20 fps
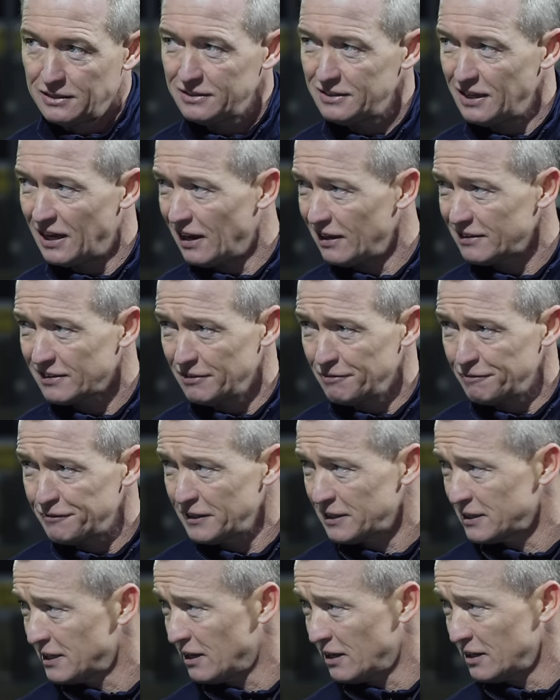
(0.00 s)
No, I don't
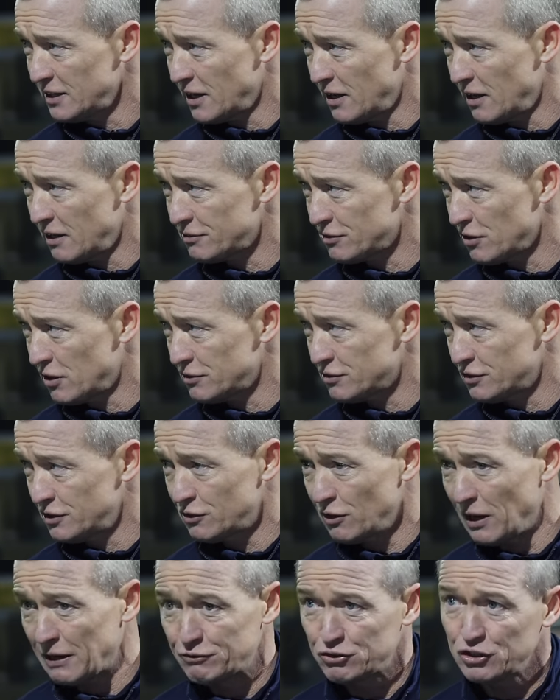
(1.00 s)
think that. I, I, I,
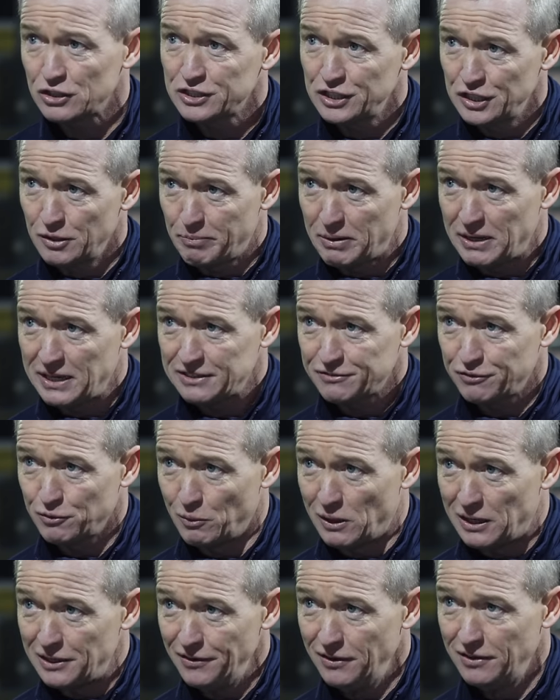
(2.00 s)
you've got to have trust in your players, for
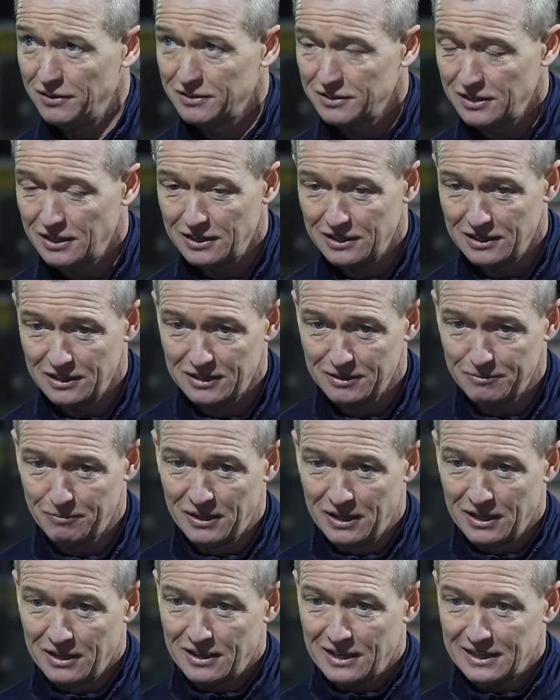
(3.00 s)
one, um,
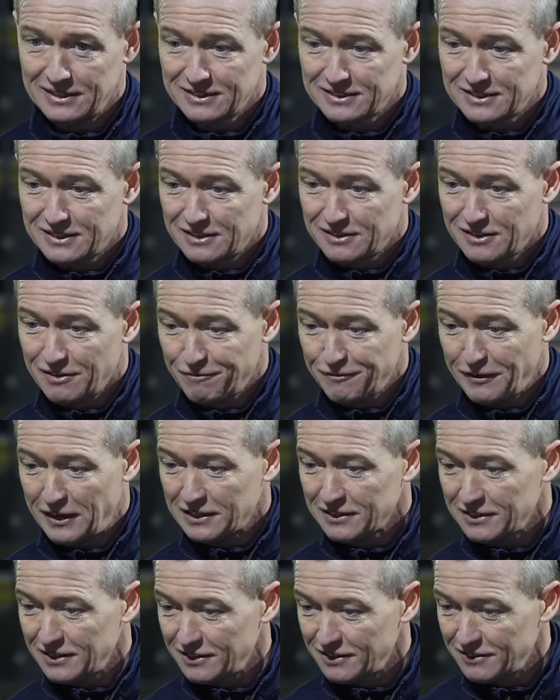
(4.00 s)
and the
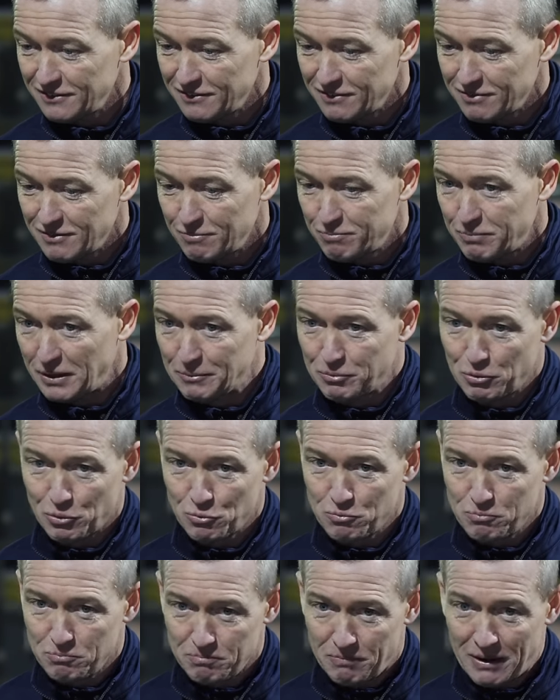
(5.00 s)
fact that
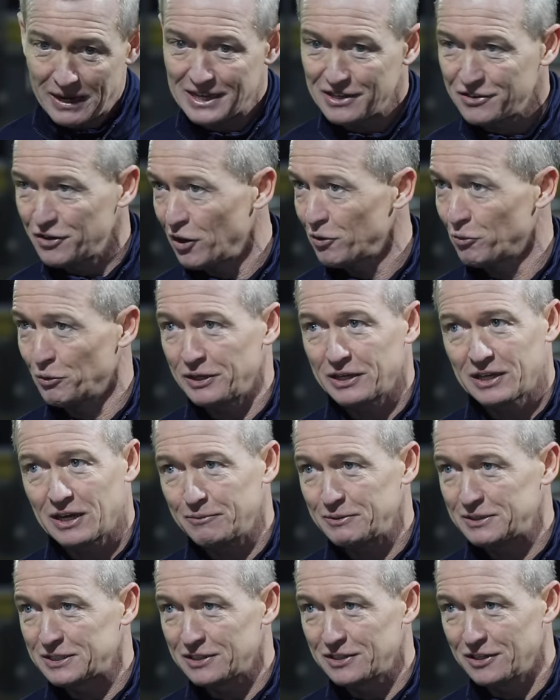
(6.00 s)
people may know what they're
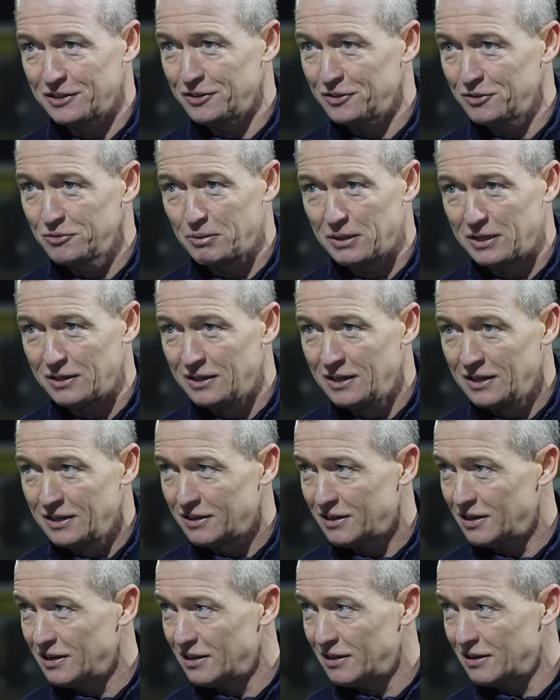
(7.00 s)
coming to do, but
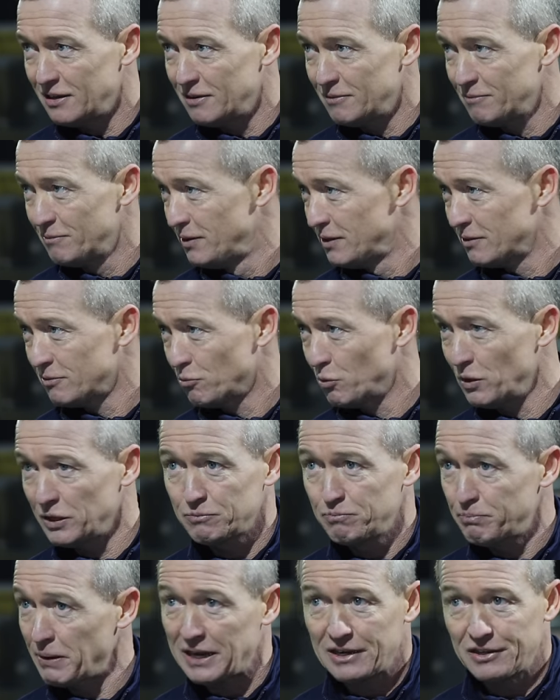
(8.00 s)
um, we're
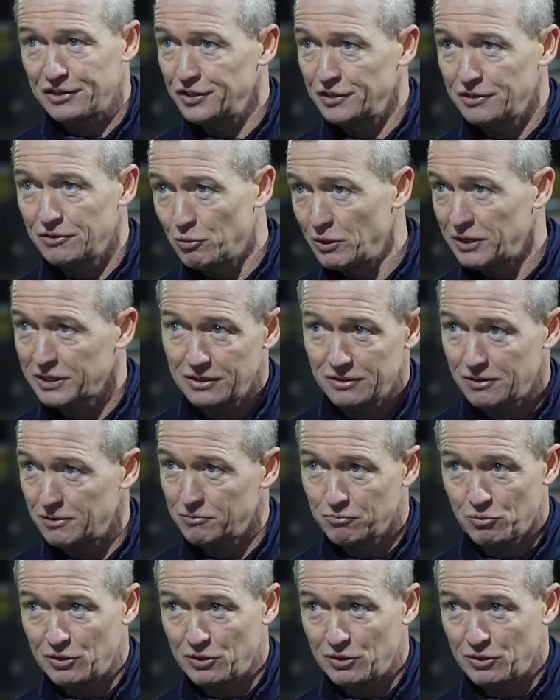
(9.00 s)
better than you. We're gonna